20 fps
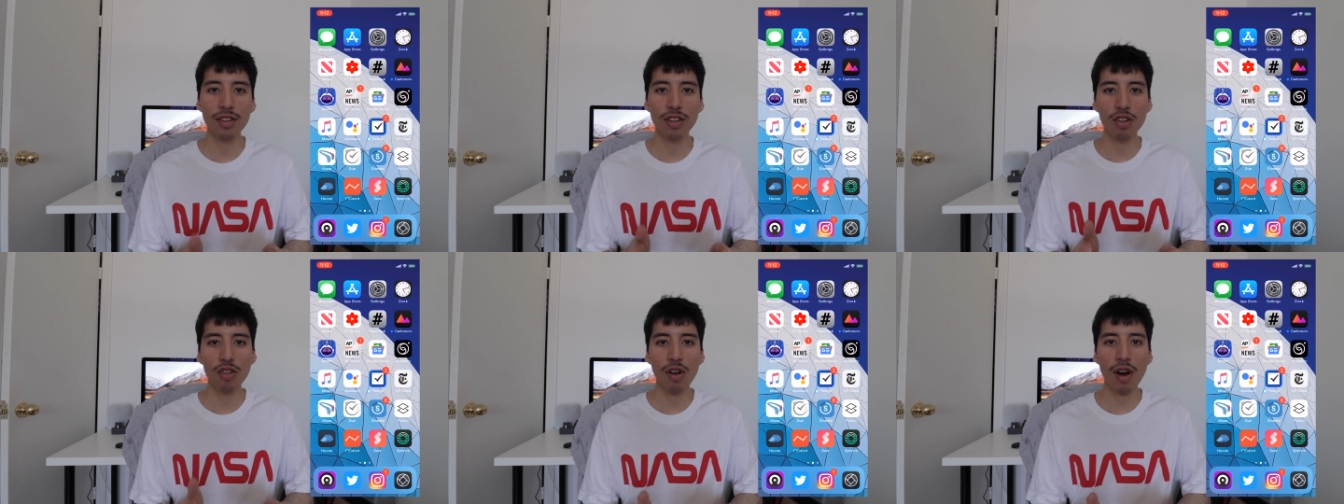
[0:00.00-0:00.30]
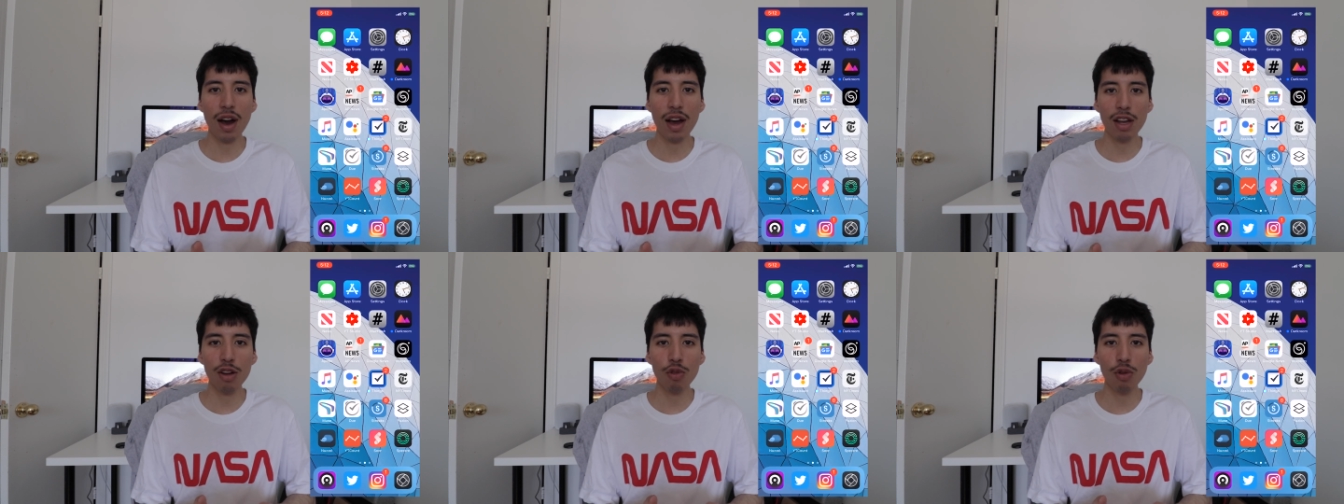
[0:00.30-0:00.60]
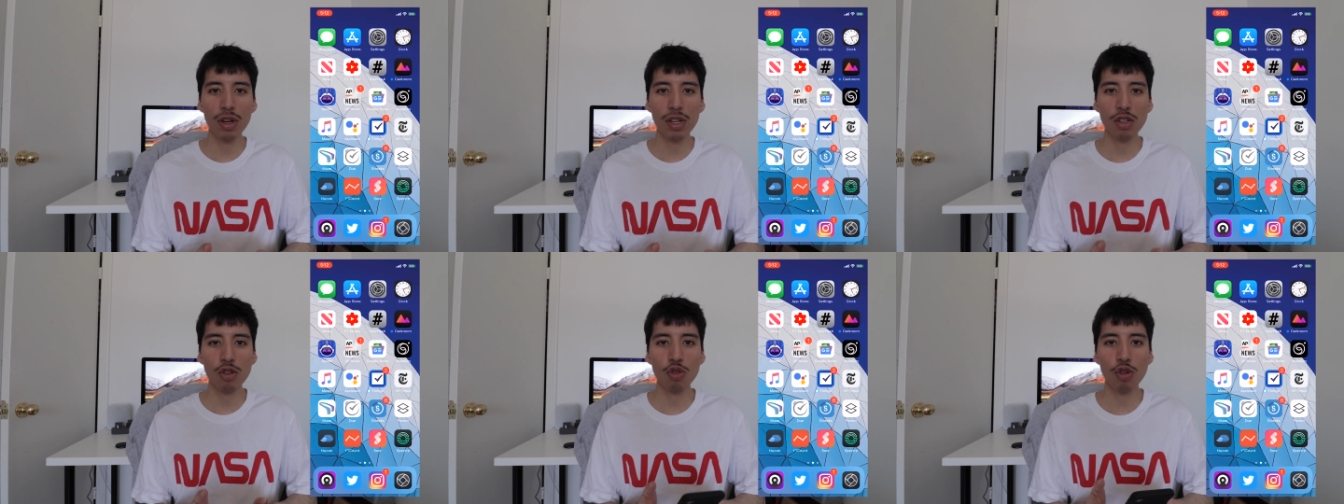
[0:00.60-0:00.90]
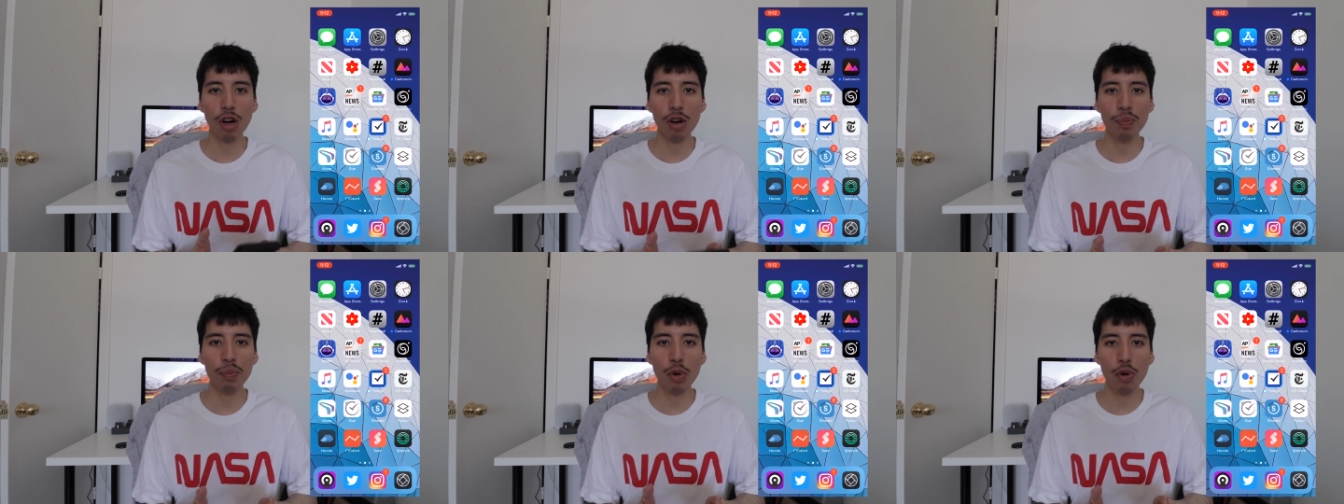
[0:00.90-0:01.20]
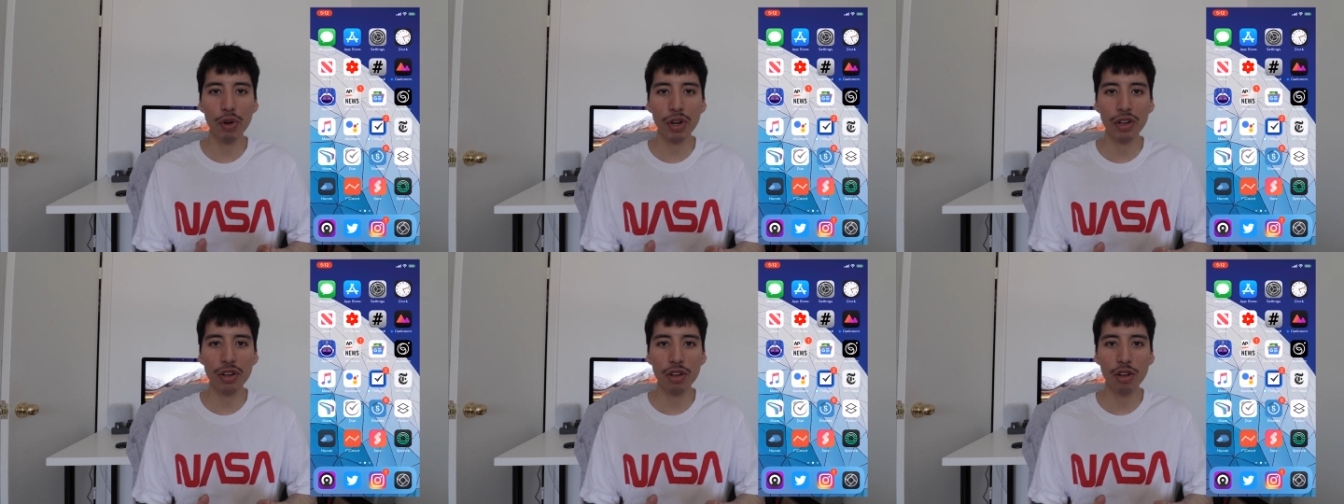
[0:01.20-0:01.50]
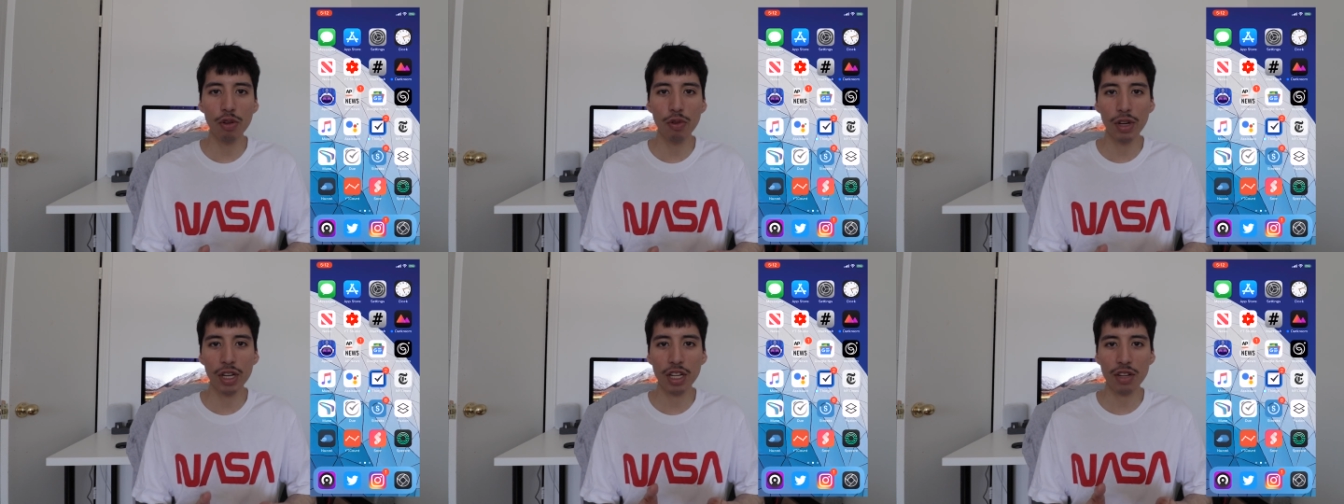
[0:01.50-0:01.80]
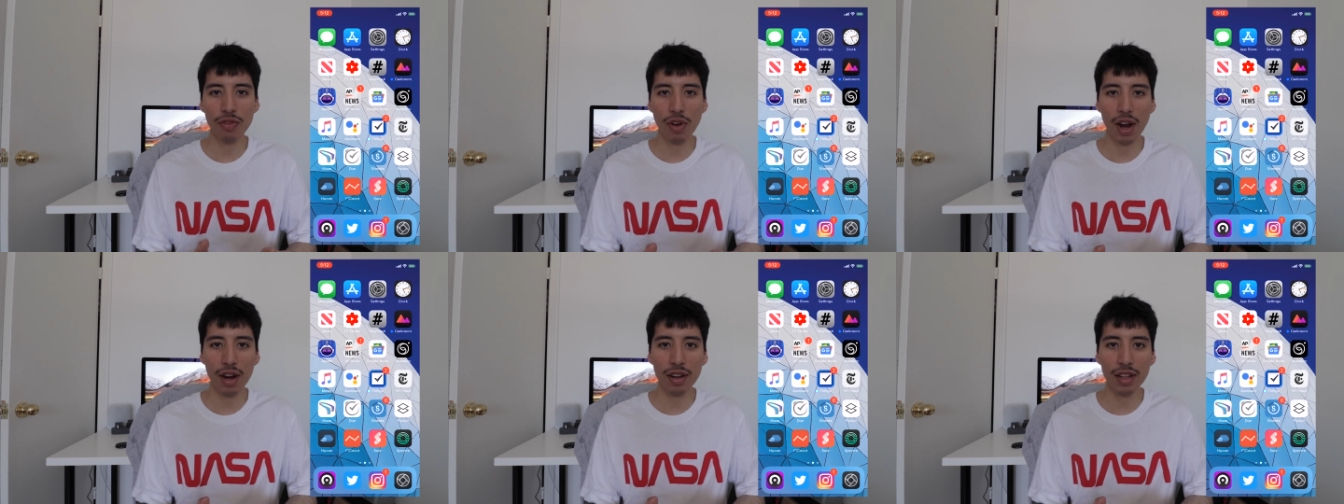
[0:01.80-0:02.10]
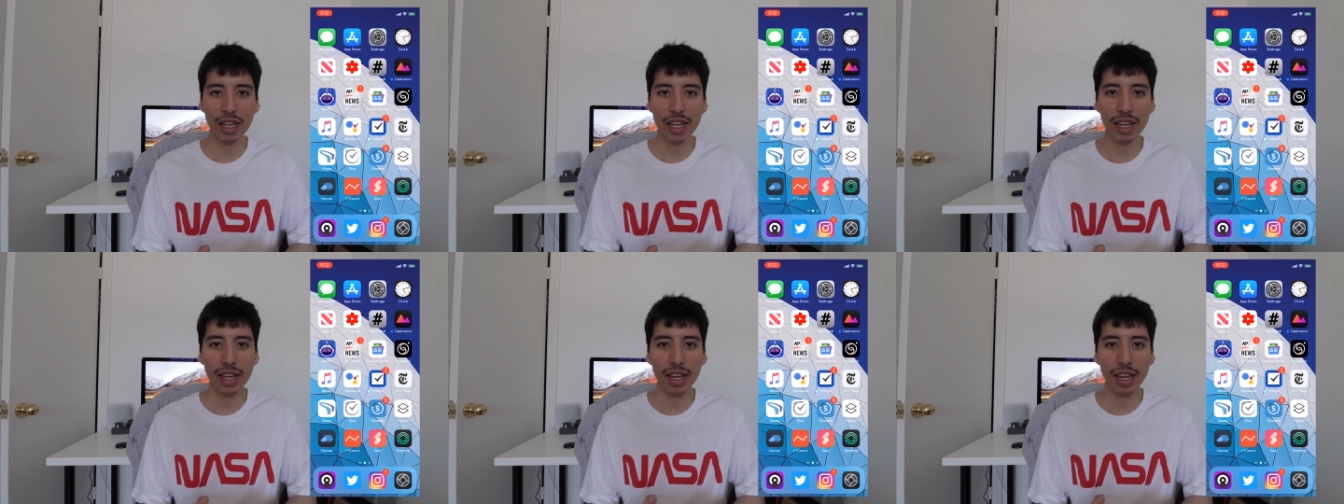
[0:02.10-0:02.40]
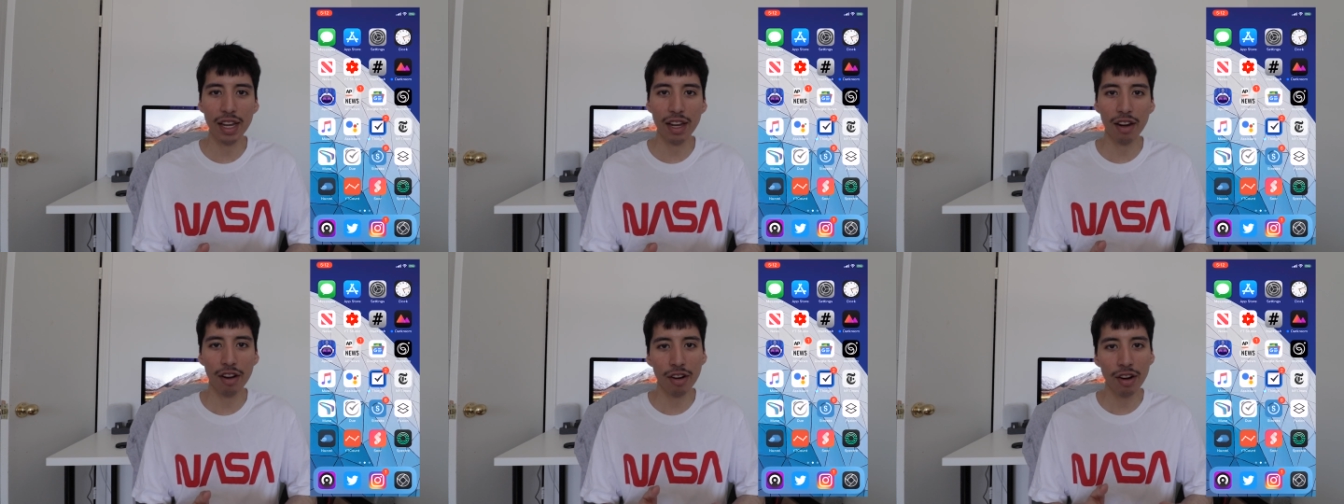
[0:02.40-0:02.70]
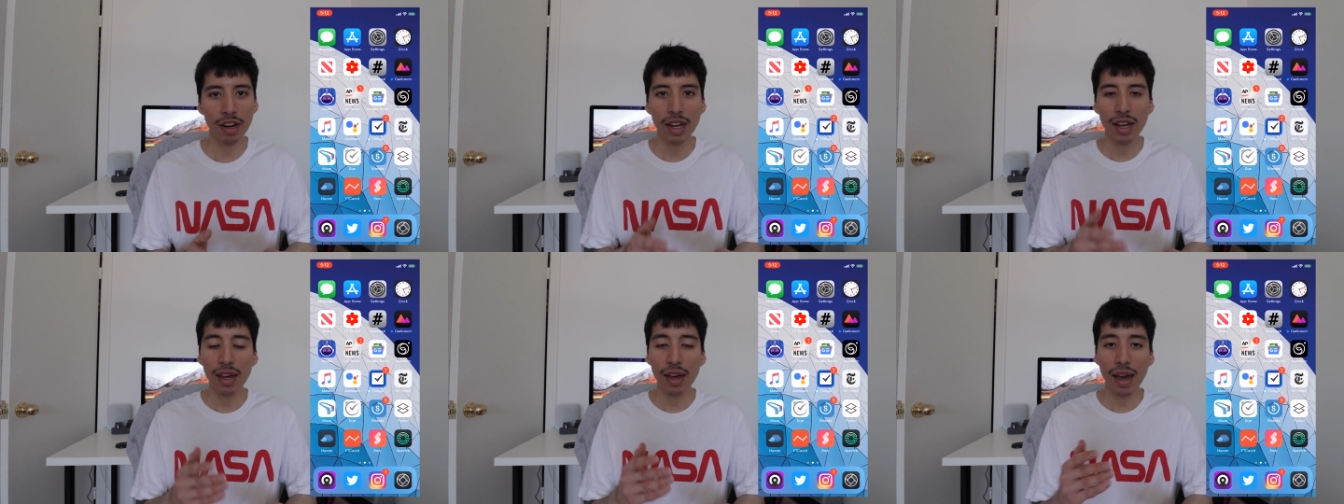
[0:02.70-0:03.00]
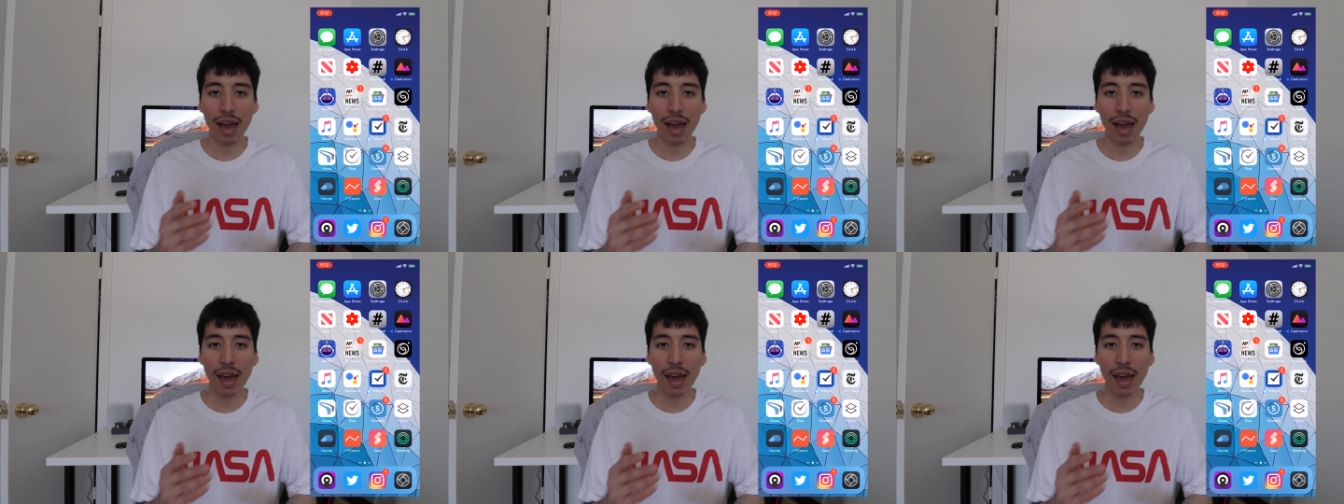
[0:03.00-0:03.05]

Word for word: So i O S twelve point two is finally here,